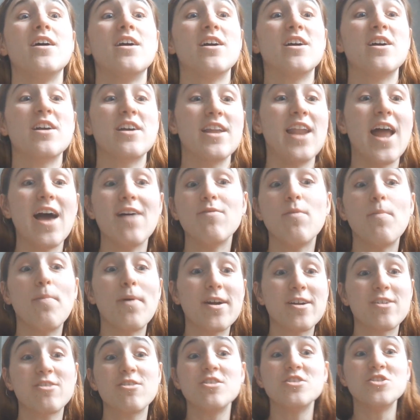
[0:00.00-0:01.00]
"Can I have a
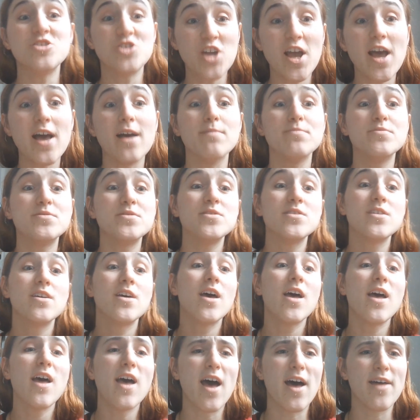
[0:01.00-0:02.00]
burger and chips?"
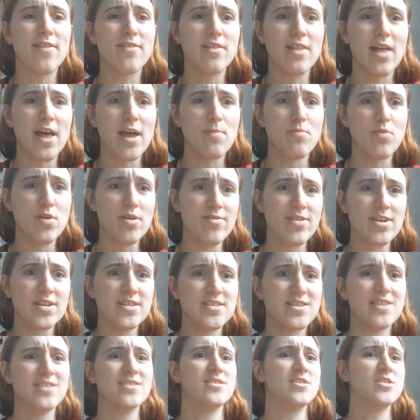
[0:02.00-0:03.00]
And the librarian
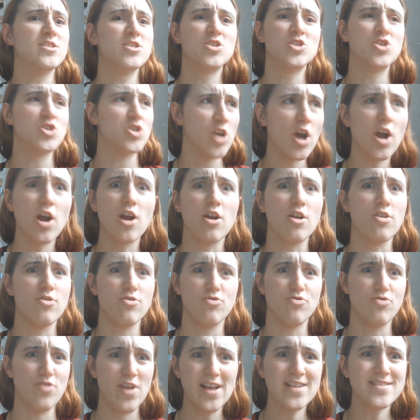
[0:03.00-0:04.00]
says, "Sir,
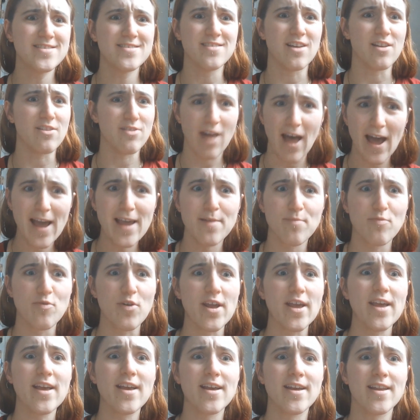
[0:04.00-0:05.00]
this is a
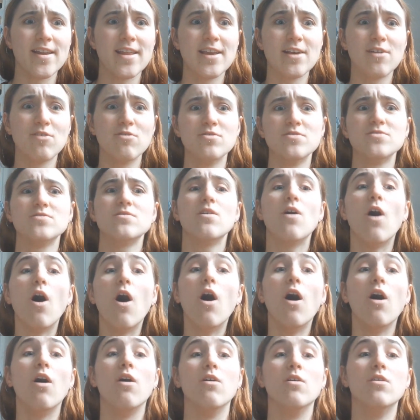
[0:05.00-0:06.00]
library." And he goes,
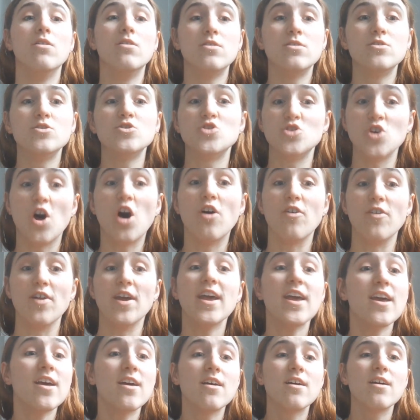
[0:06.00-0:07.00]
"Oh,
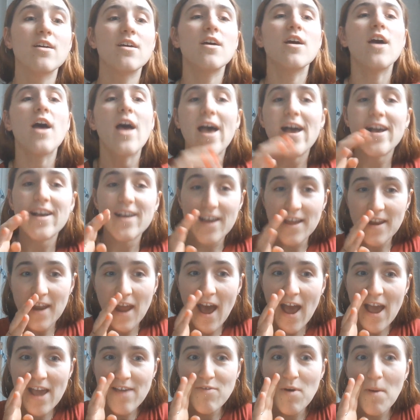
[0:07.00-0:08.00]
sorry. Can
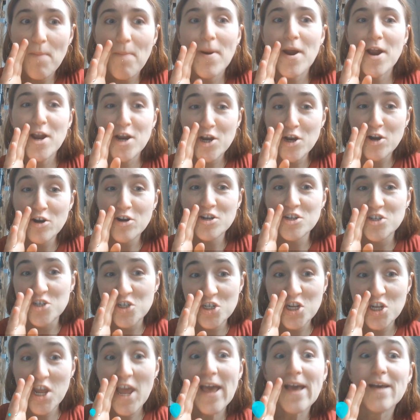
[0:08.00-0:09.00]
I have a burger and
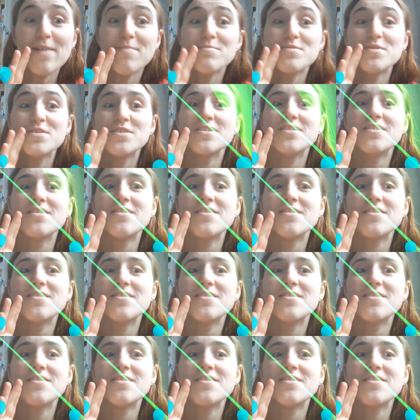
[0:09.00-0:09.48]
chips?"